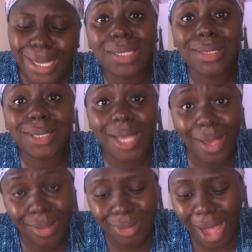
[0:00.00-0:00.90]
He
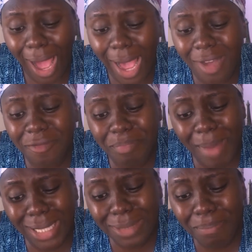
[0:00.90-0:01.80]
say, I have
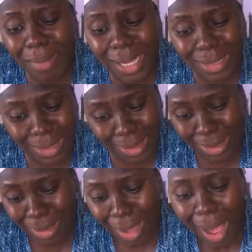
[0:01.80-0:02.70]
met many,